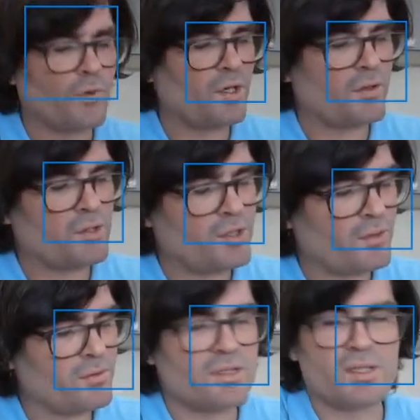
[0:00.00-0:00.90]
when you
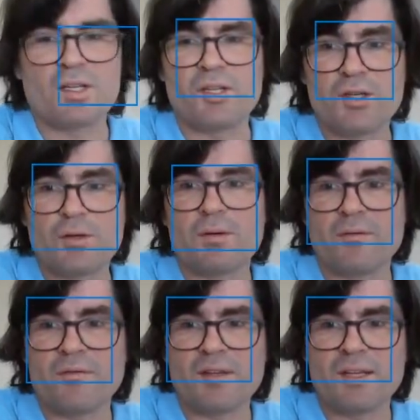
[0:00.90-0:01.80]
choose U
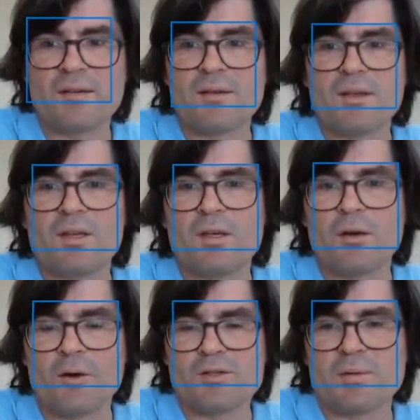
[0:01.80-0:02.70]
and V,
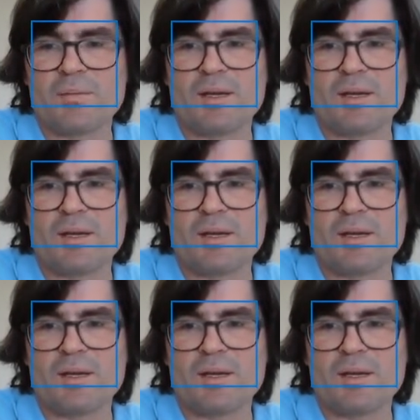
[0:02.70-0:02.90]
you always want